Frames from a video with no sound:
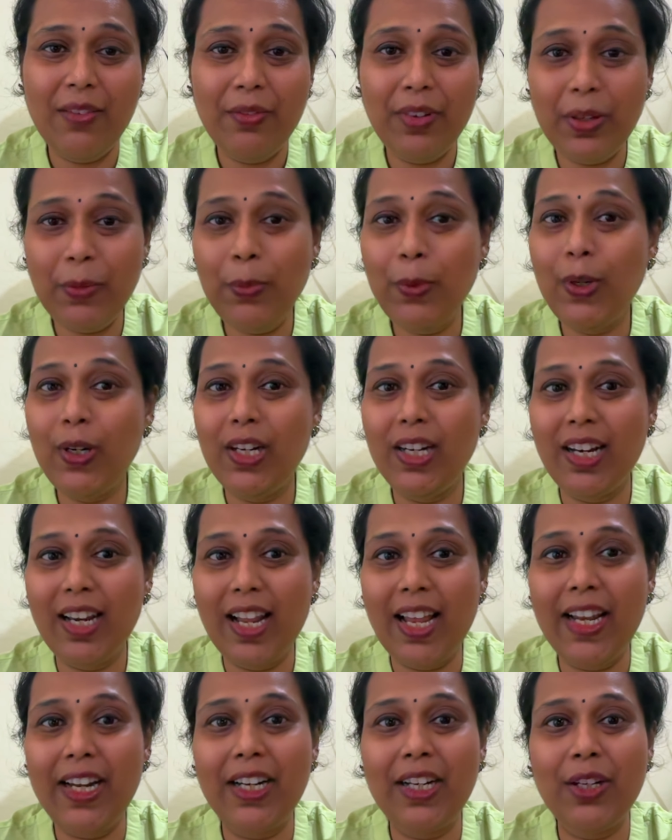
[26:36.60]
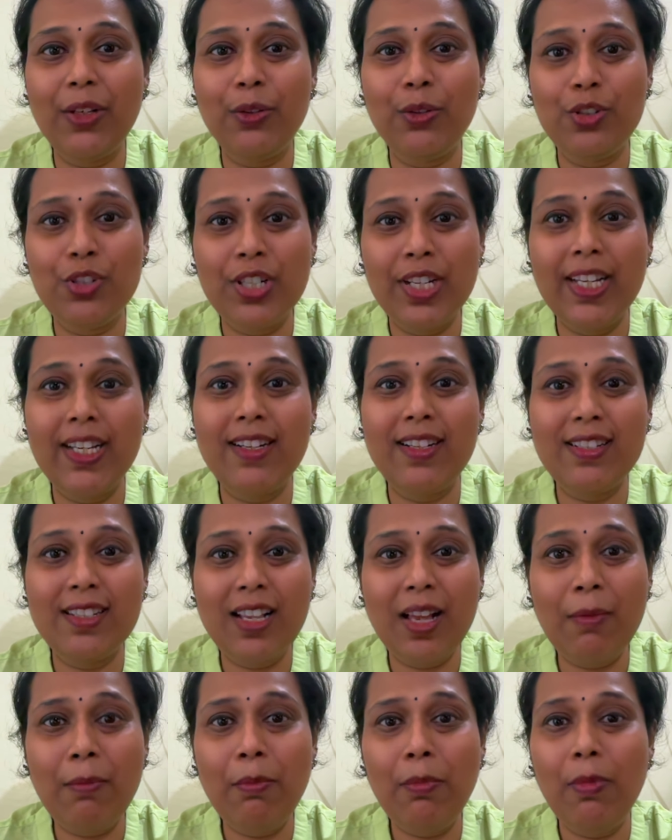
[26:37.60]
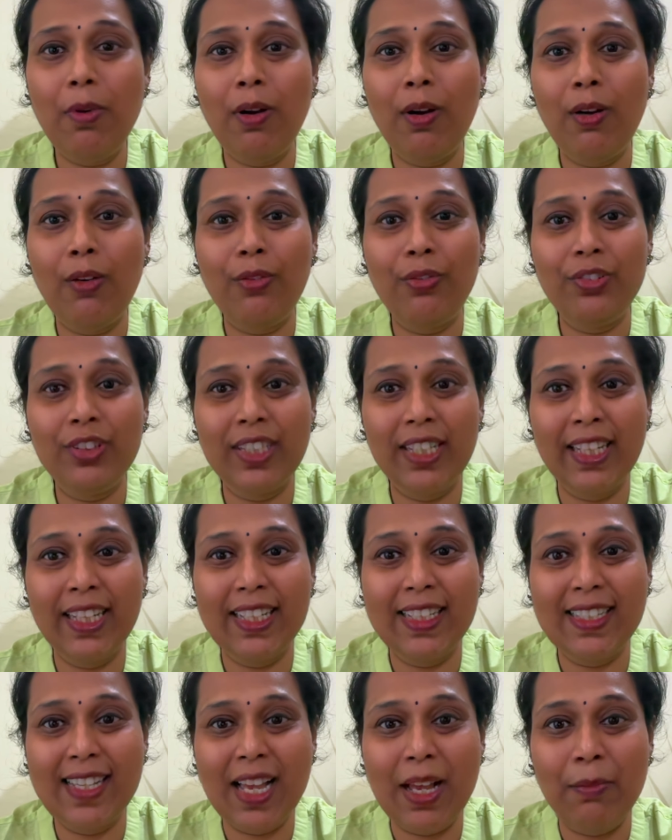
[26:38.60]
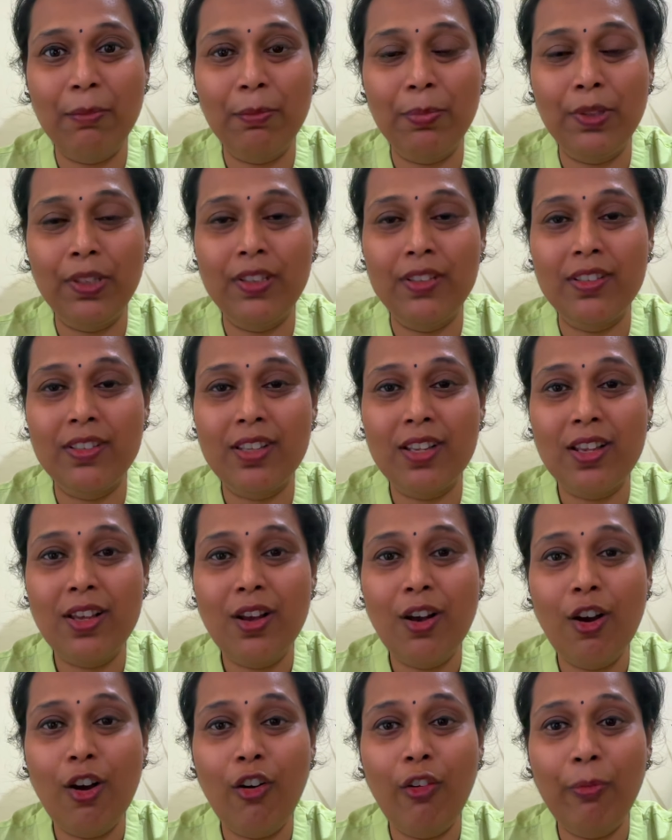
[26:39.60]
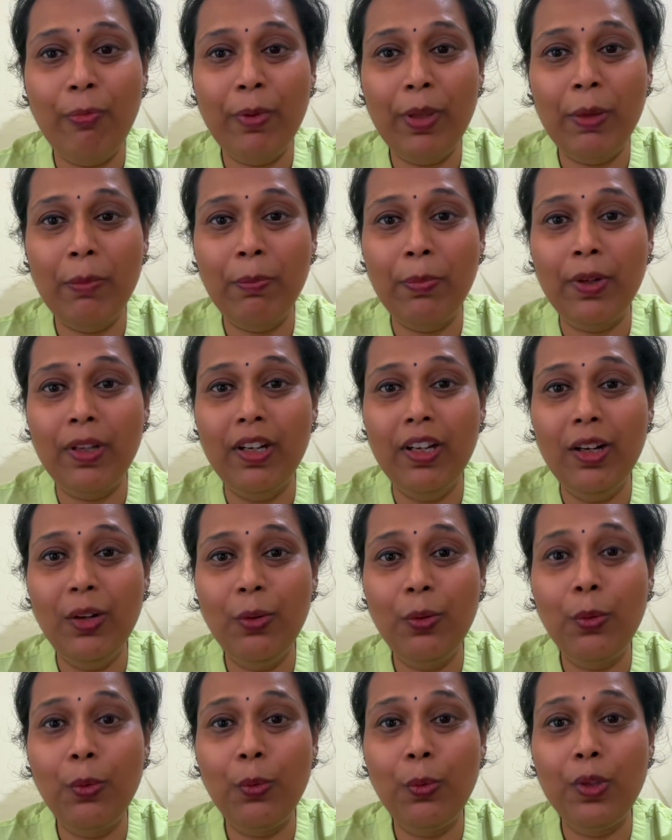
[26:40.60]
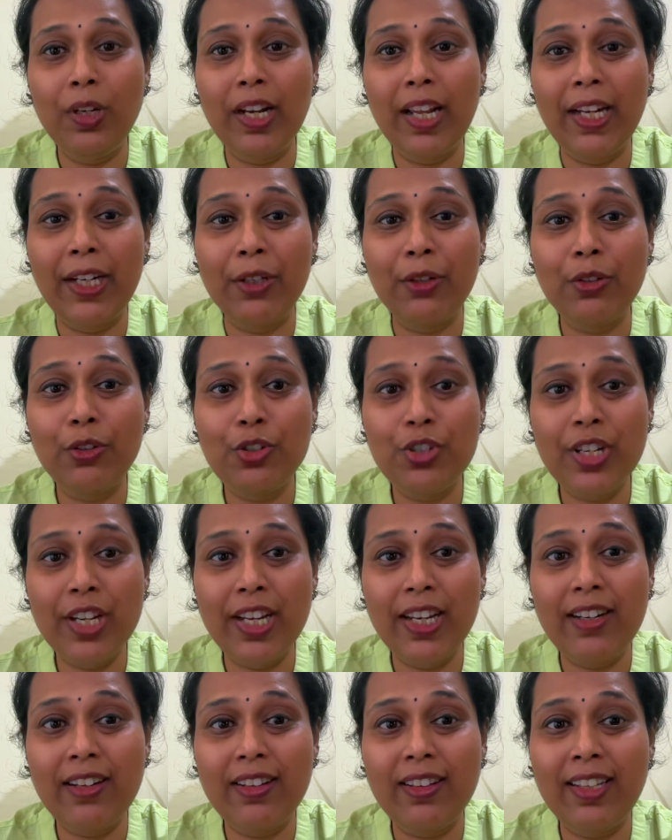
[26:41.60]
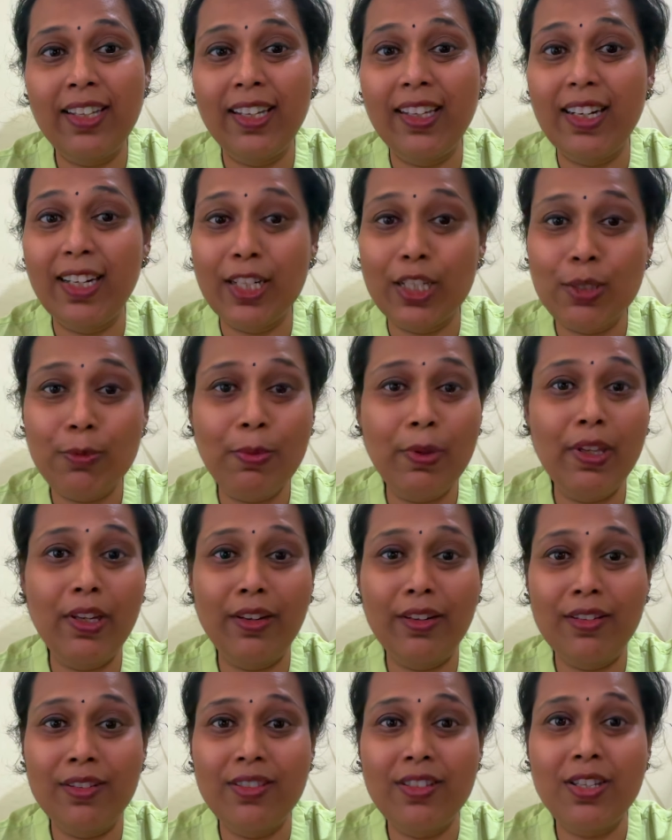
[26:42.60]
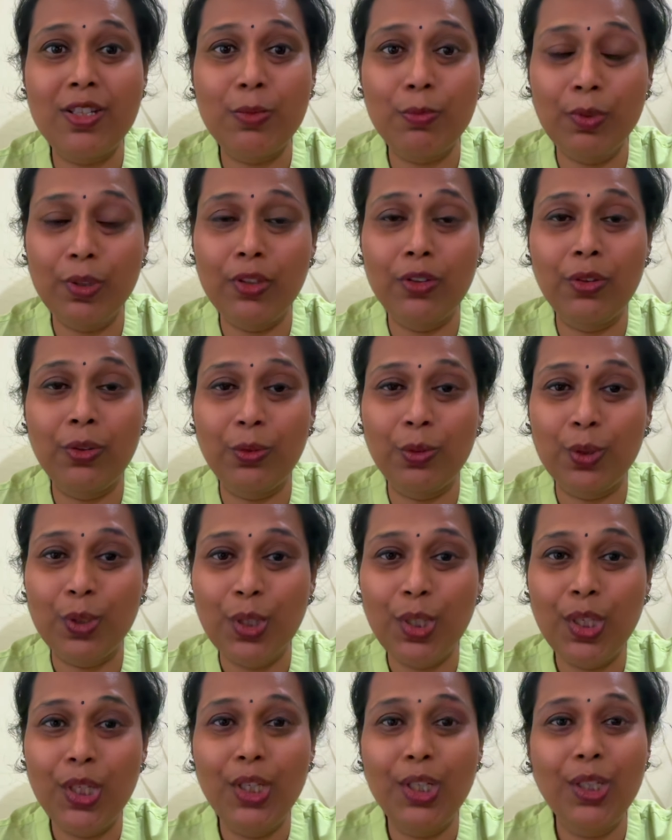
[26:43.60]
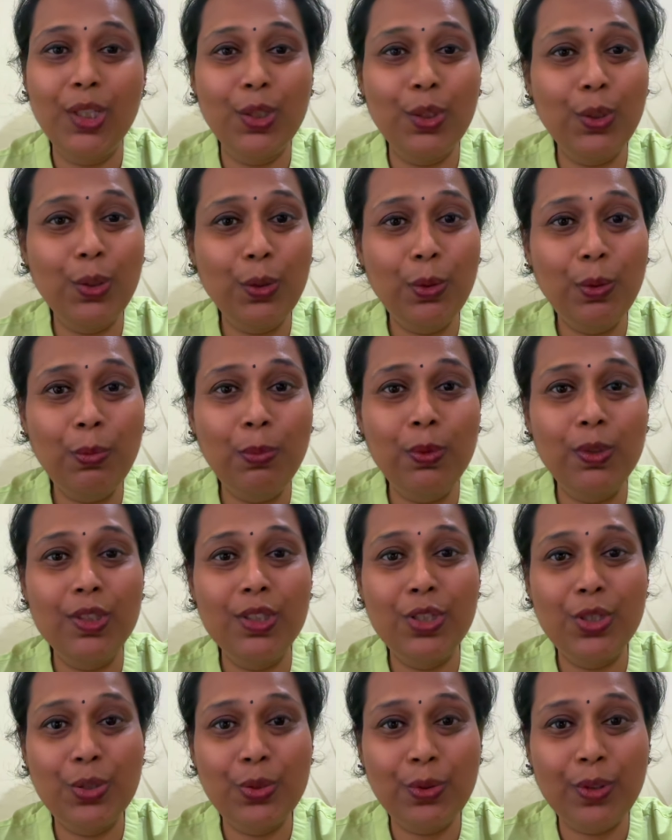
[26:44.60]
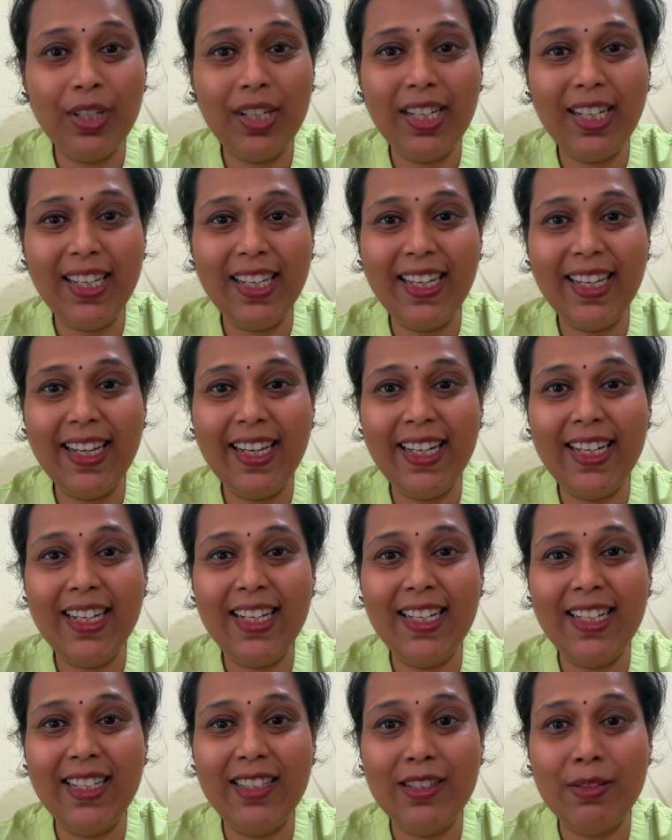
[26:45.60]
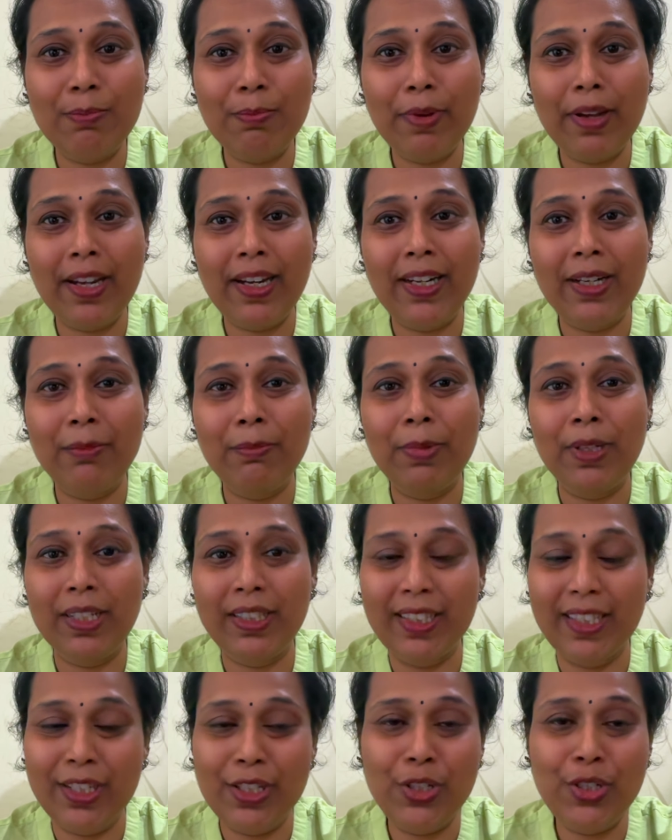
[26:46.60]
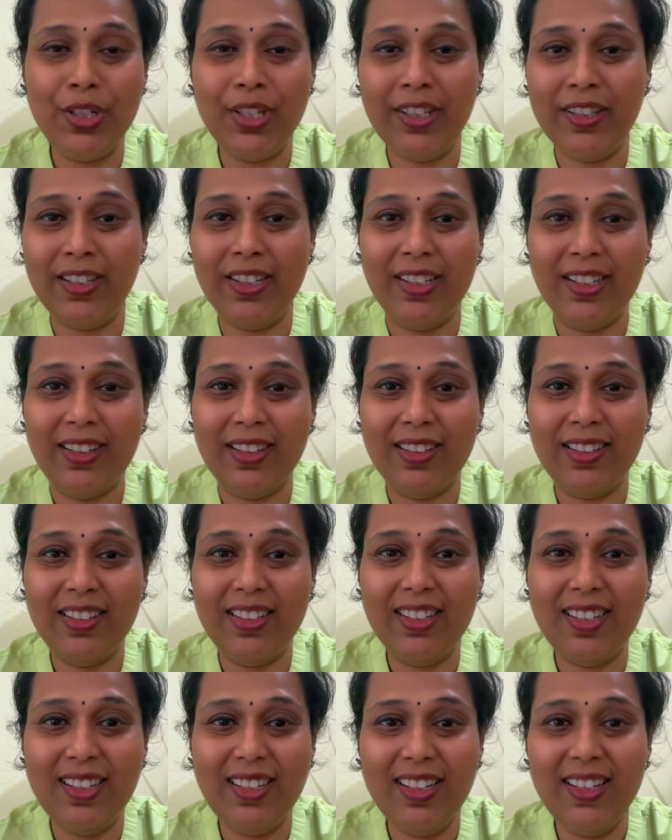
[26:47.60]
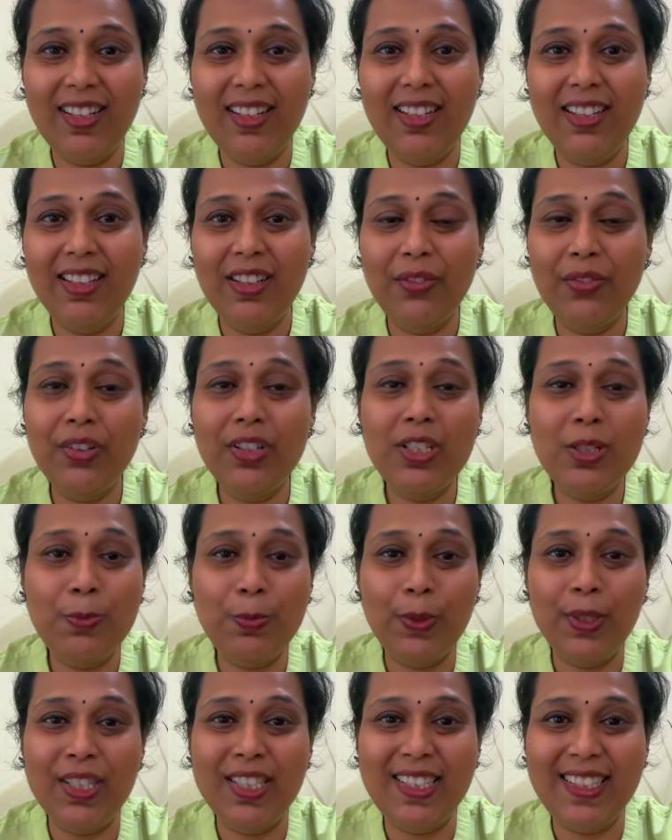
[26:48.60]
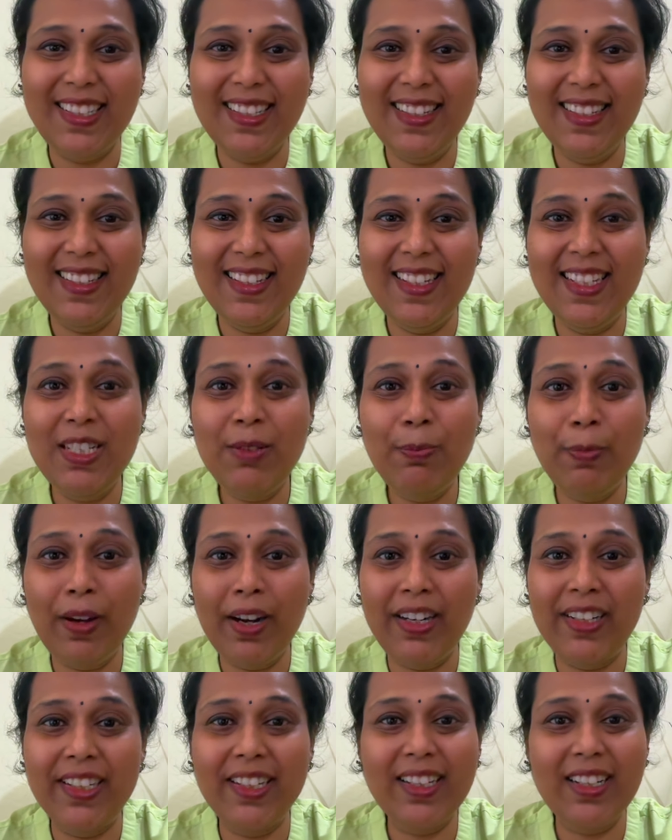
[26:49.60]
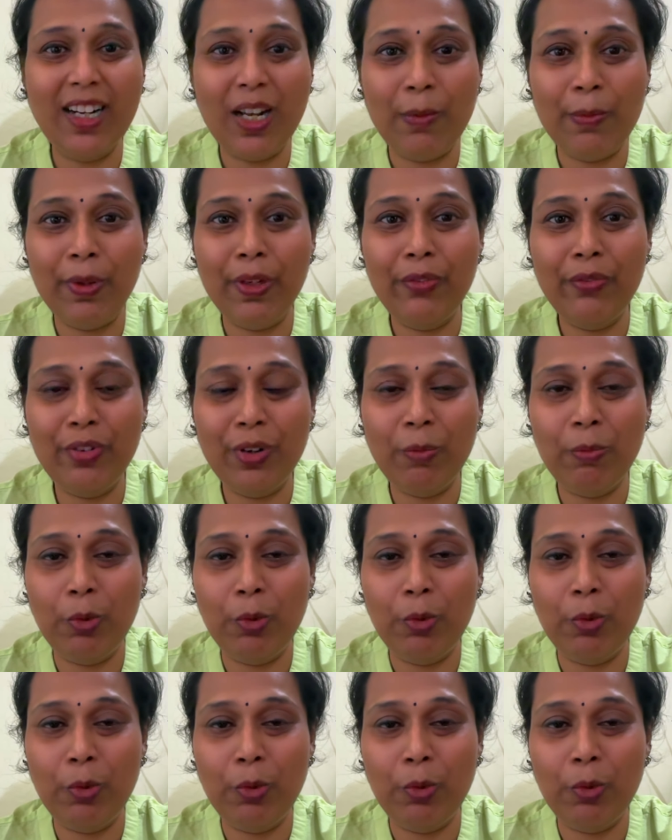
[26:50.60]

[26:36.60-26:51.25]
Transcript: we would like to share some of the examples of people who would like to share their experiences with you. You will surely get inspired by their sharing. The first person is Pandya Raman from